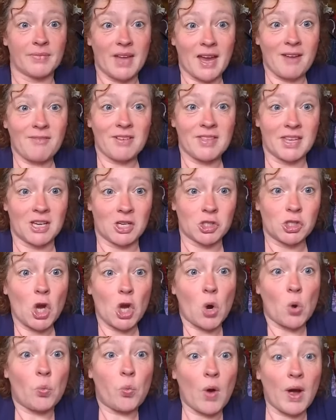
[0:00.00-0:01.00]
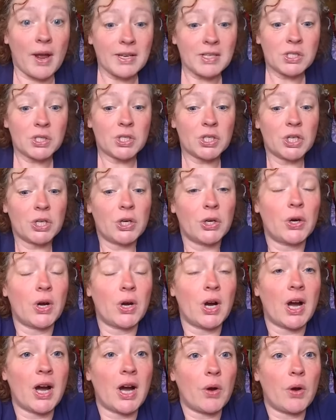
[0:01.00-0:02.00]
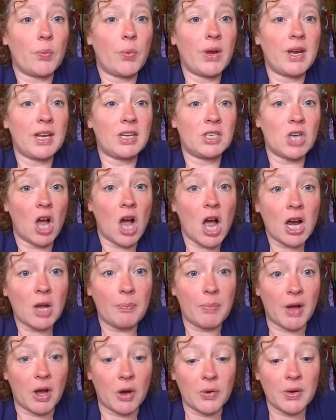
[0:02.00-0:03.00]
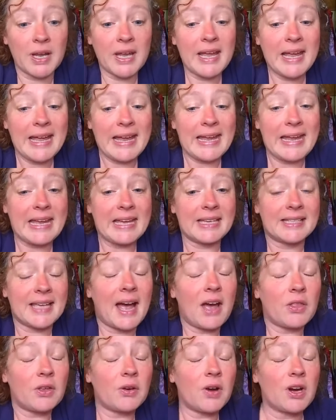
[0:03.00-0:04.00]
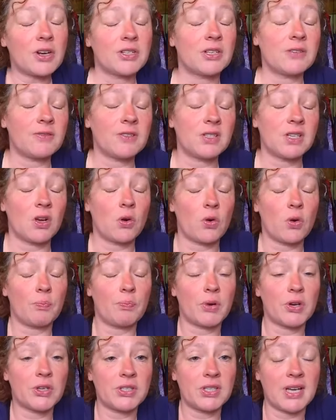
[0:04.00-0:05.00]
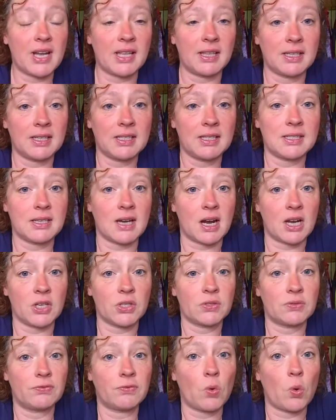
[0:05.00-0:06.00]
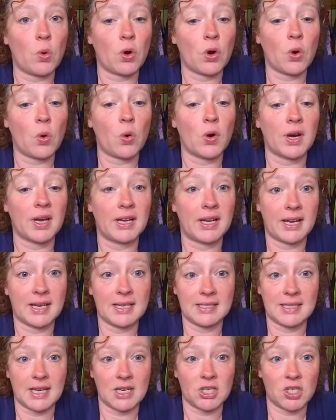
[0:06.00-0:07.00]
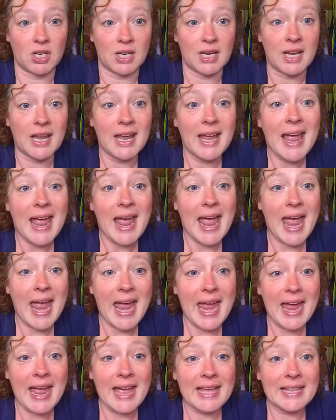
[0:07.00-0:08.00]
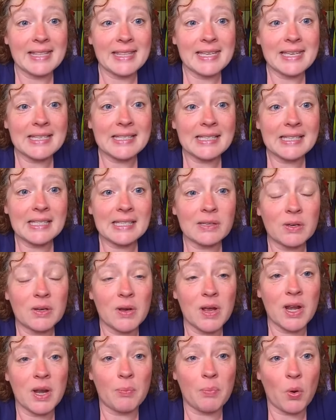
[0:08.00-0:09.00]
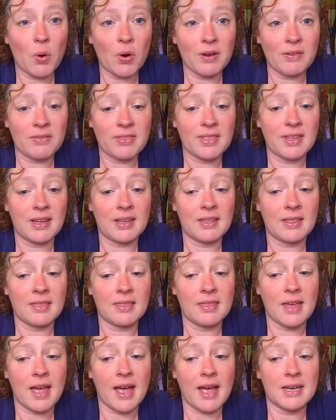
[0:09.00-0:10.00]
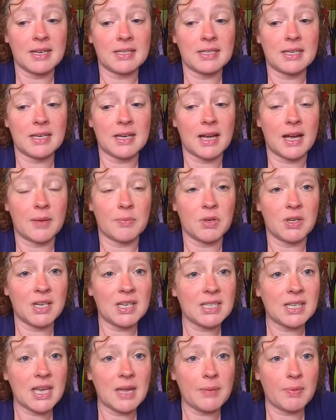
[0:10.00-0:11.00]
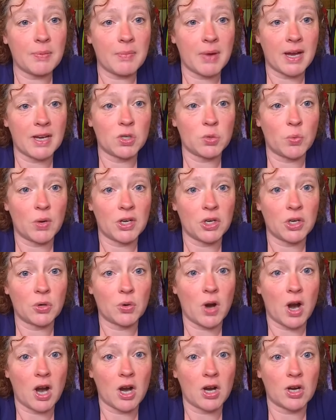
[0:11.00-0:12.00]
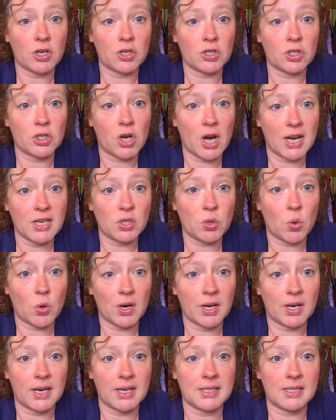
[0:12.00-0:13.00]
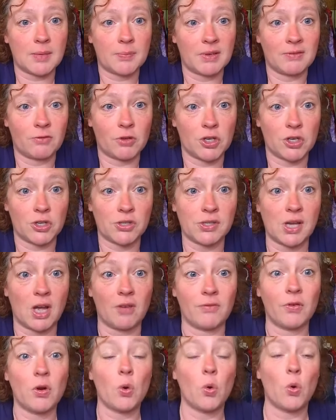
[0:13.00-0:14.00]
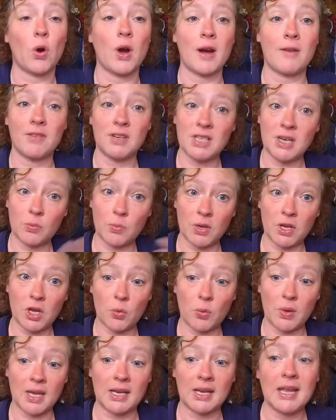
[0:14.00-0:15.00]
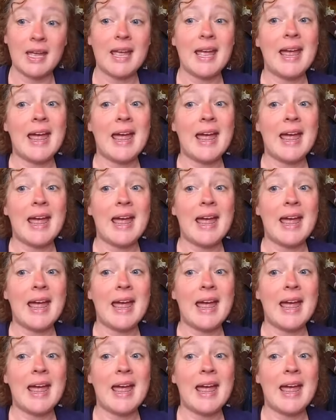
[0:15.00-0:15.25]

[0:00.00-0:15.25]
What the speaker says: everything. So what we talk about is how there are different personality styles for organization. And this is an important thing that you need to keep in mind when you are trying to organize something for yourself, or every time we go in